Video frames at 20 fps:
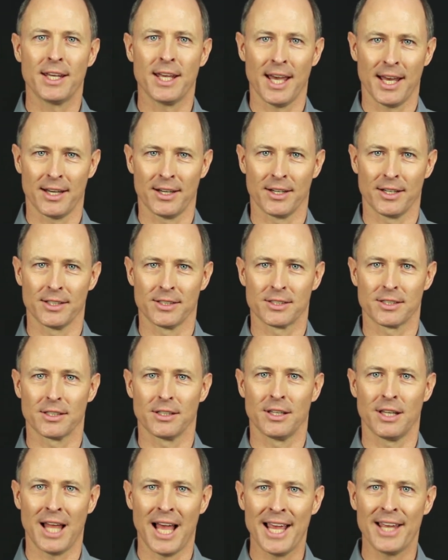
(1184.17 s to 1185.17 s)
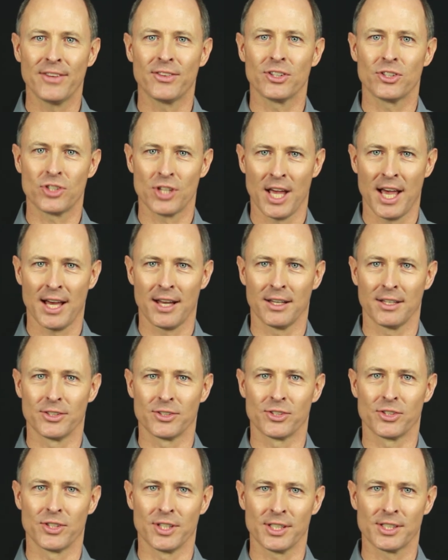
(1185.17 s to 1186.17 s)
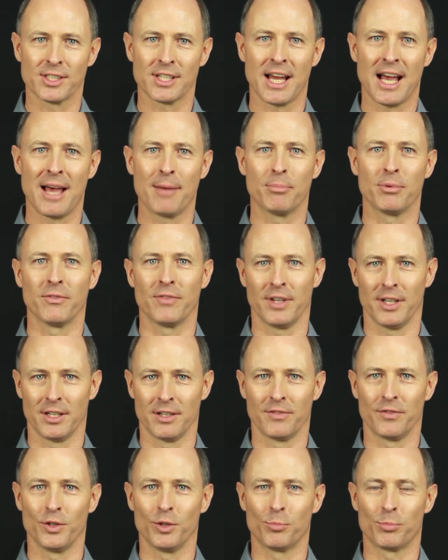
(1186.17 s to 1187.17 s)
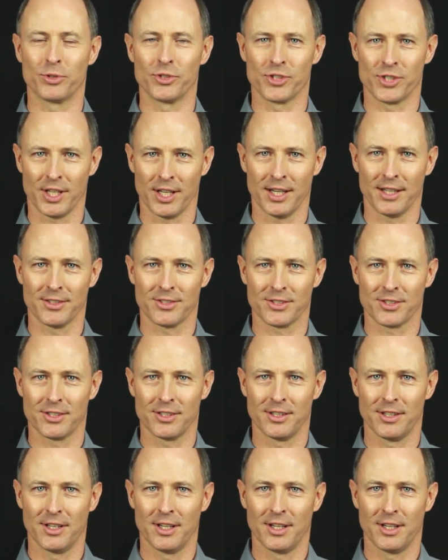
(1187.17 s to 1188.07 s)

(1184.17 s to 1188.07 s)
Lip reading: candidates like the challenge this type of interview presents.